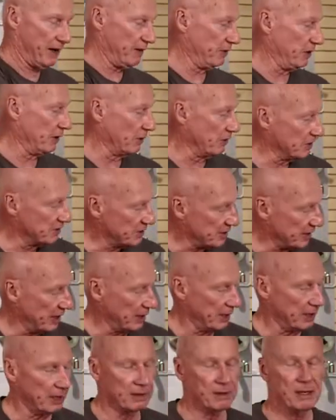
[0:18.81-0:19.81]
have here is
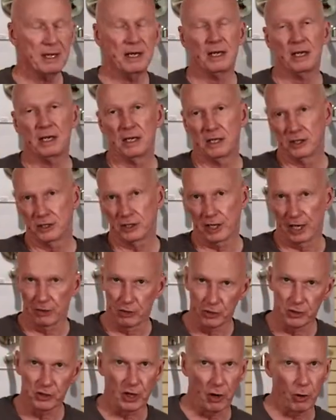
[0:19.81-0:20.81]
a
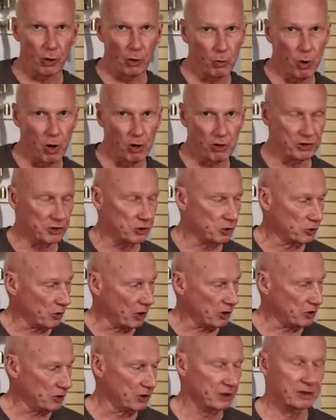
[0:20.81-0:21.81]
standard shower wall
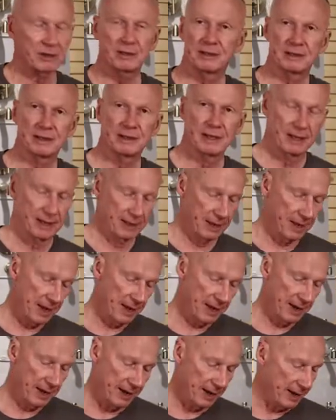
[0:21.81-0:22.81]
construction.
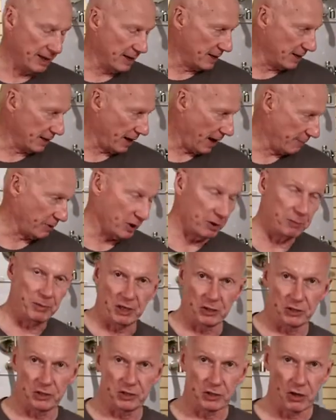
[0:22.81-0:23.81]
I'm going to
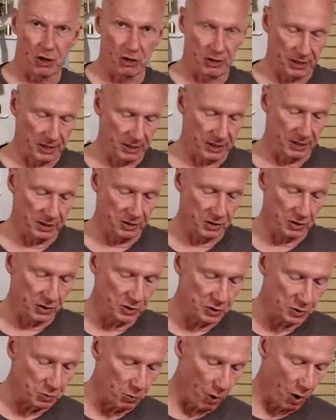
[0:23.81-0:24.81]
be installing it
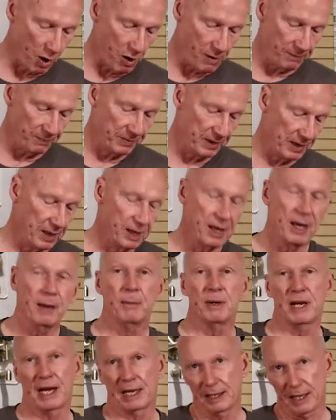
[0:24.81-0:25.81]
into this wall,
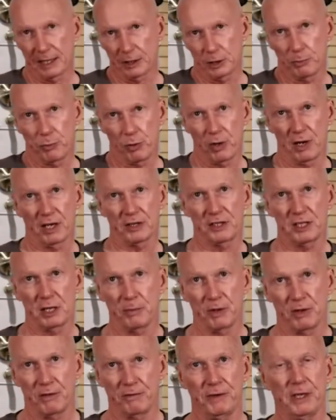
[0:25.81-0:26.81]
but I'd like to point out
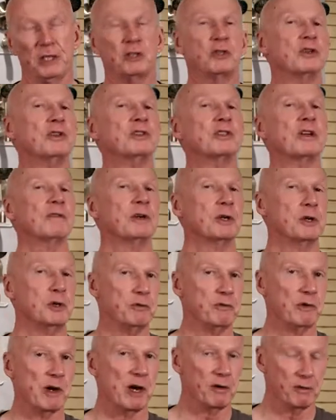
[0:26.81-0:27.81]
some of the features of our
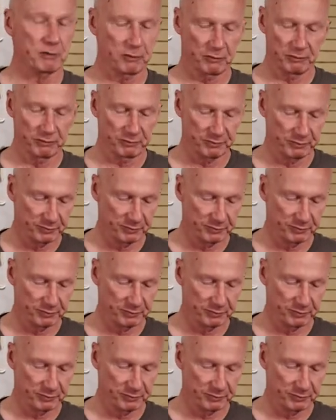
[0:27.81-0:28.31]
new valve.